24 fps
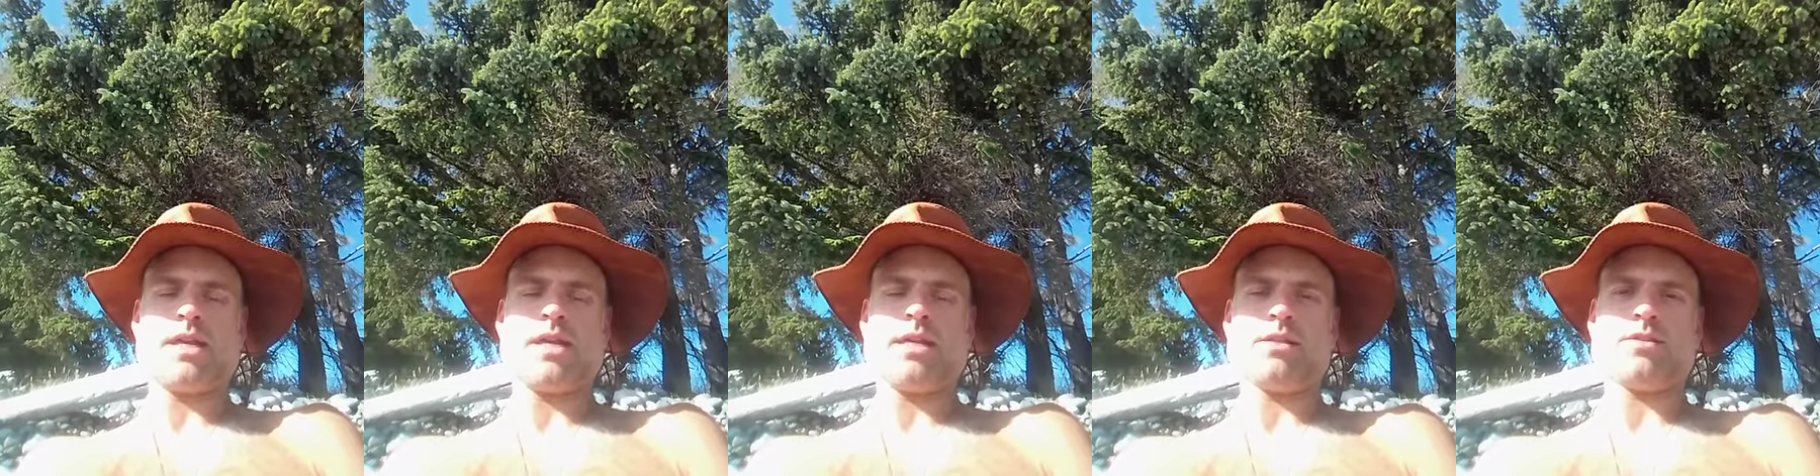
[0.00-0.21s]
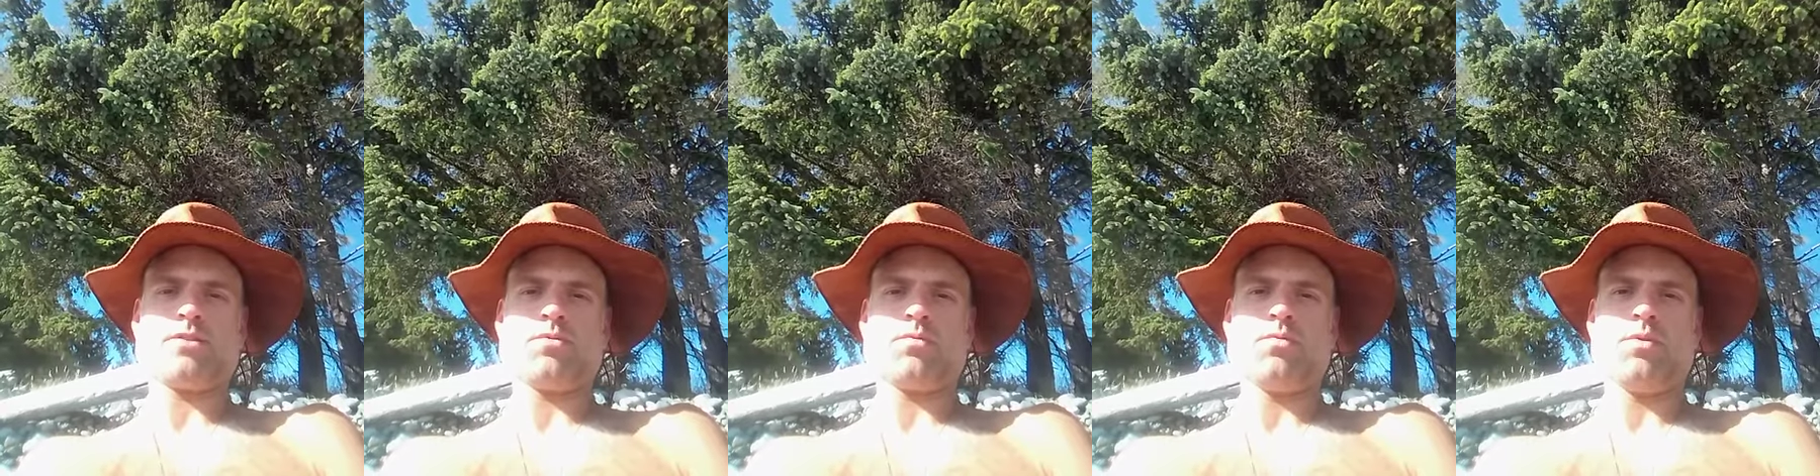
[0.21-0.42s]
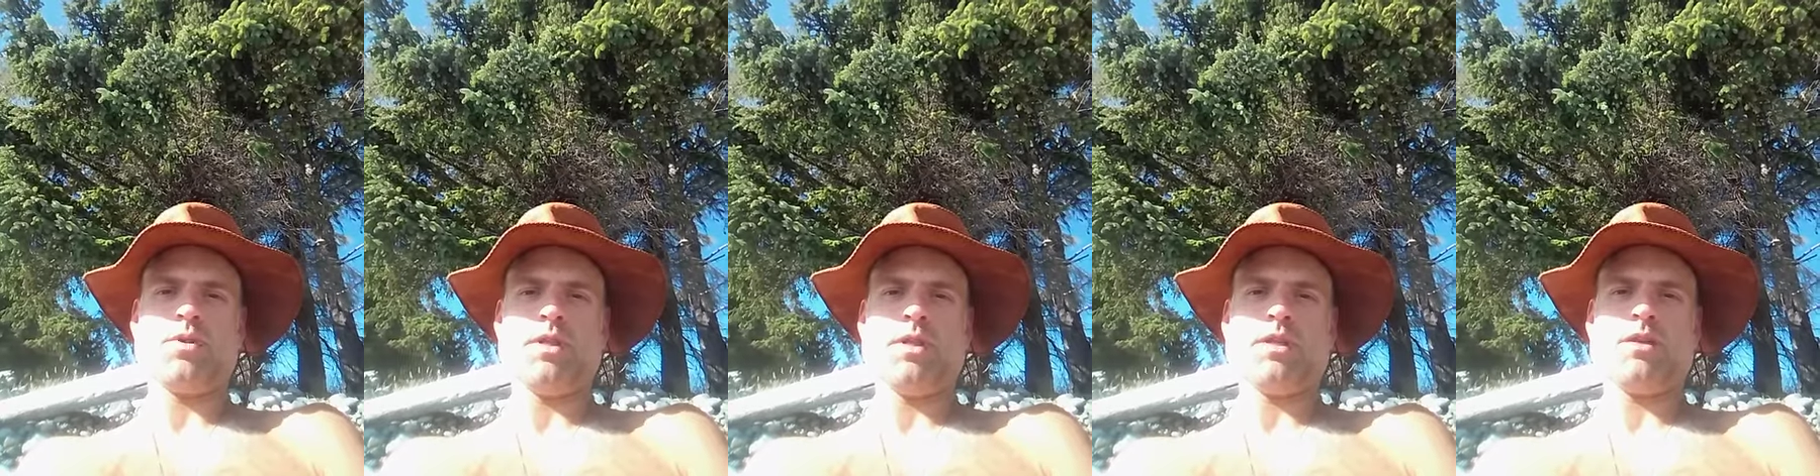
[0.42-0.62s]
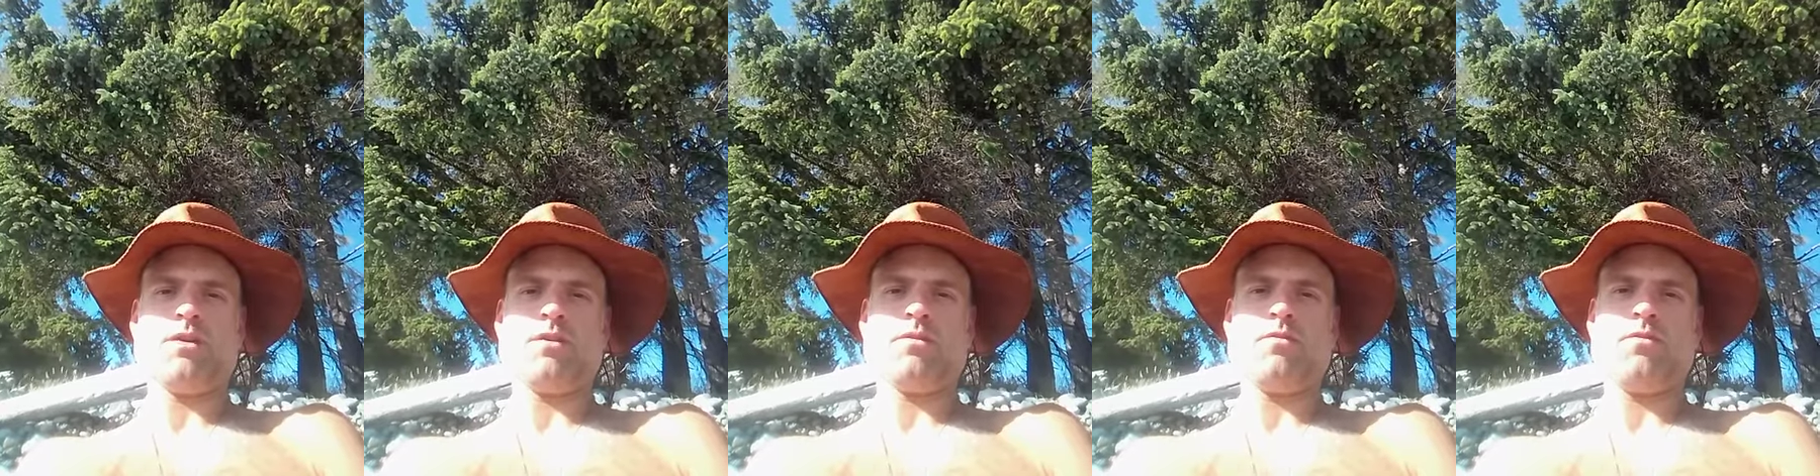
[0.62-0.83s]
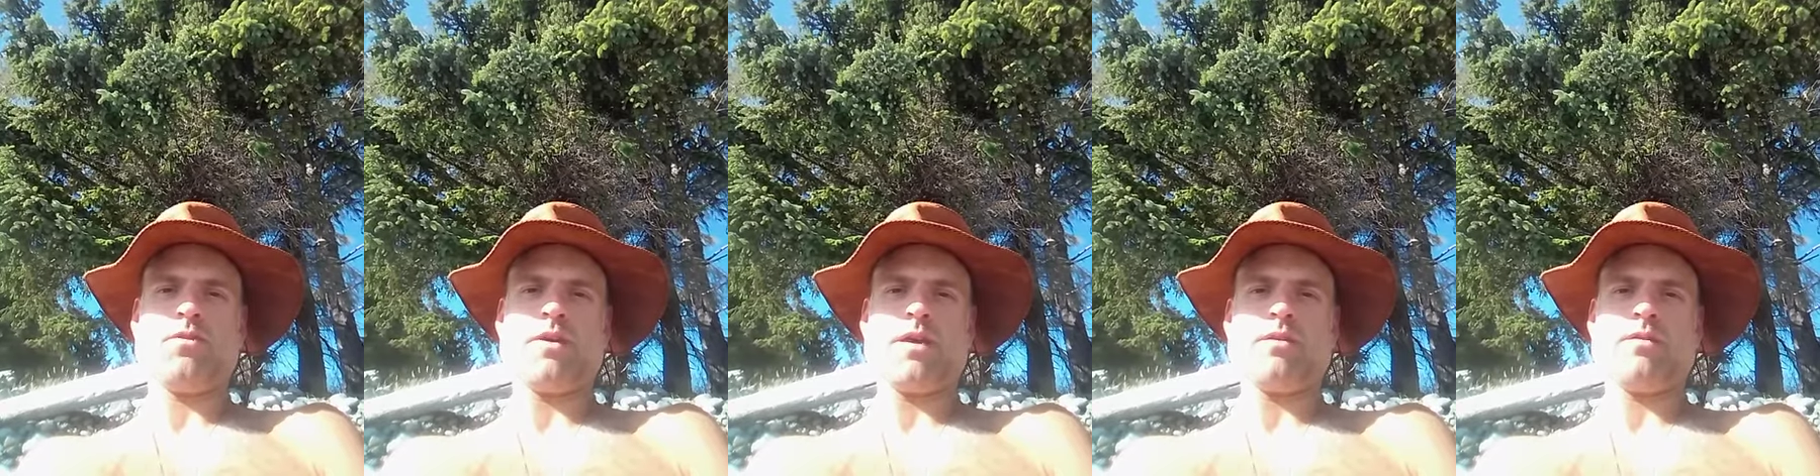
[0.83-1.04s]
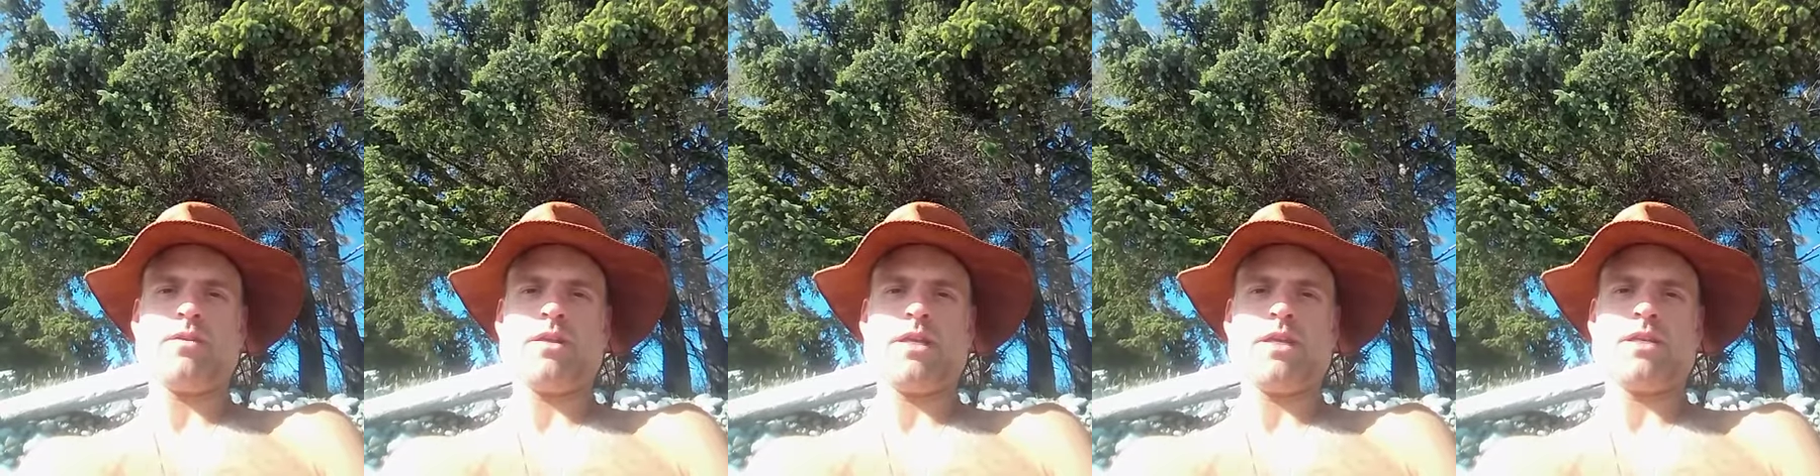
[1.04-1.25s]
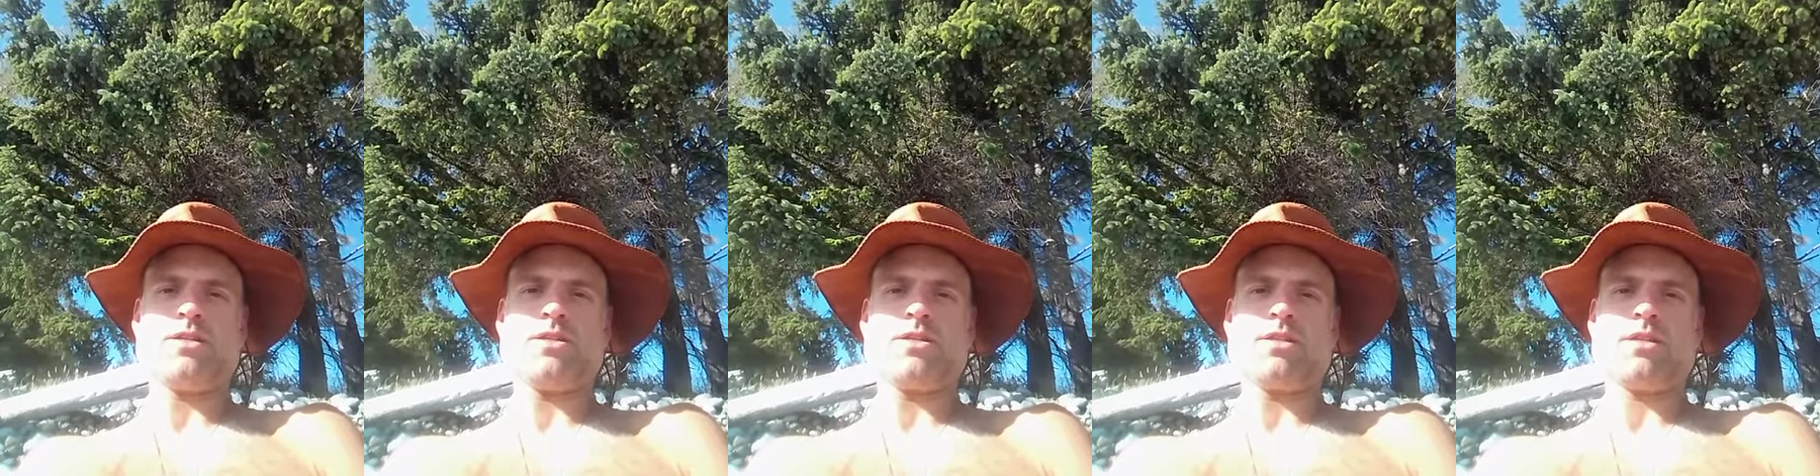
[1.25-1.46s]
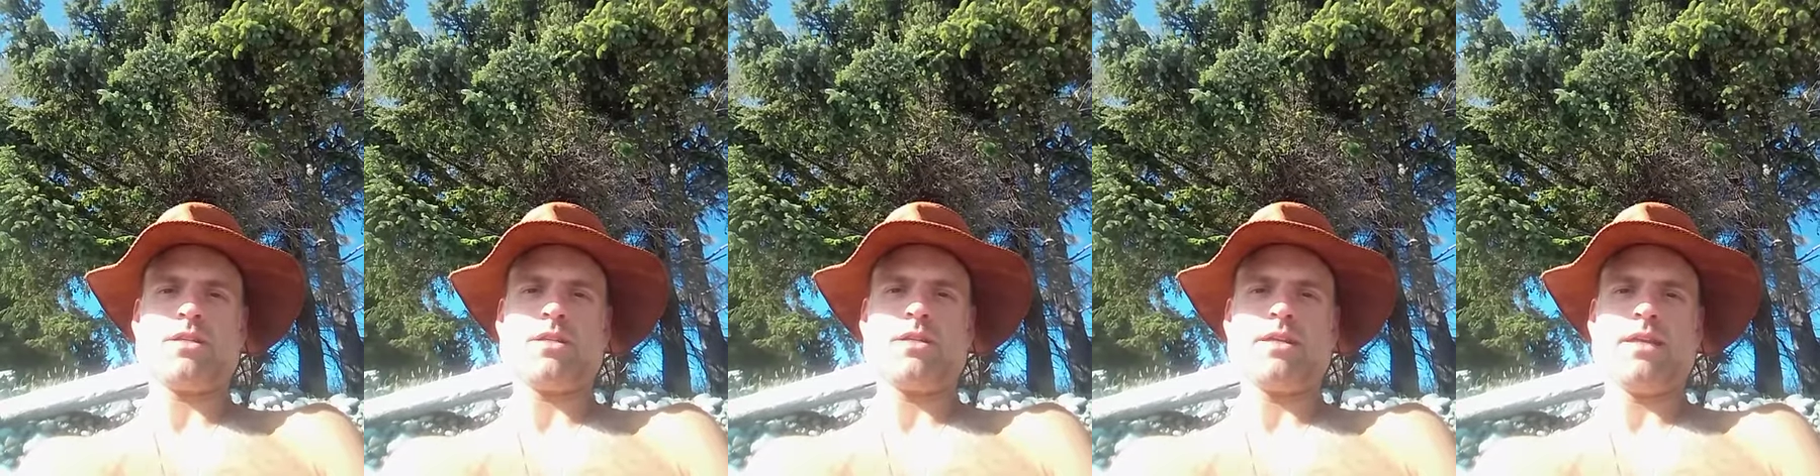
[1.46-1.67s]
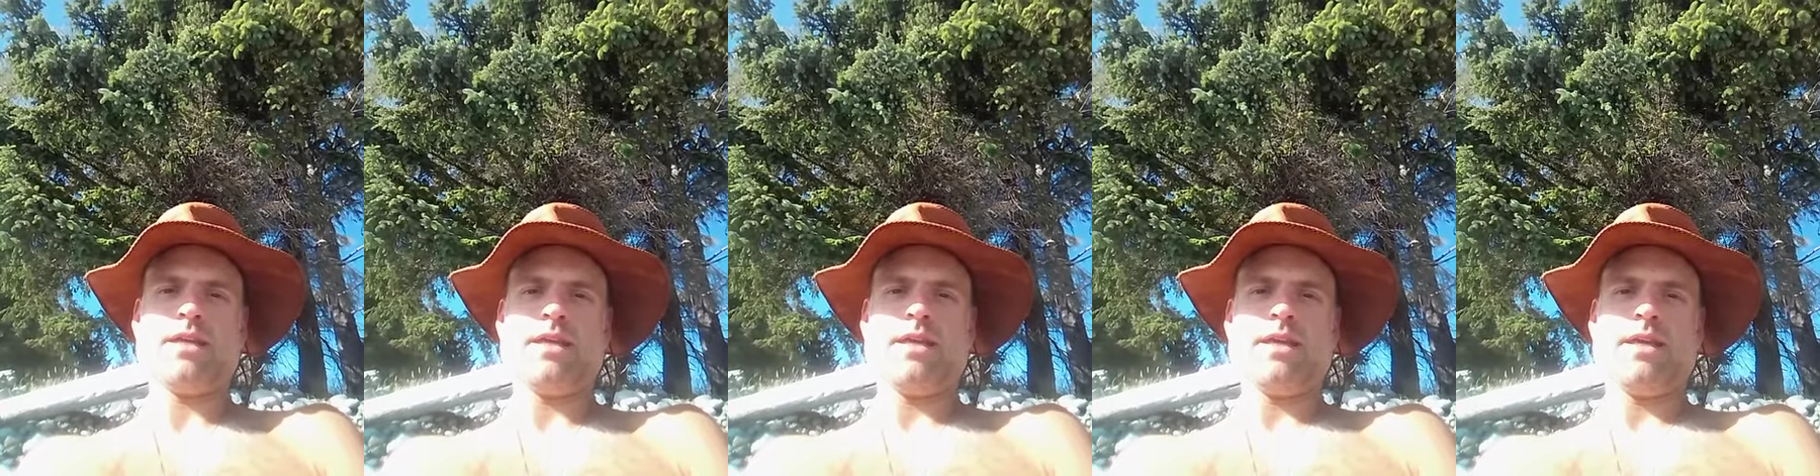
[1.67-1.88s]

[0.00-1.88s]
And it's a really good foundation.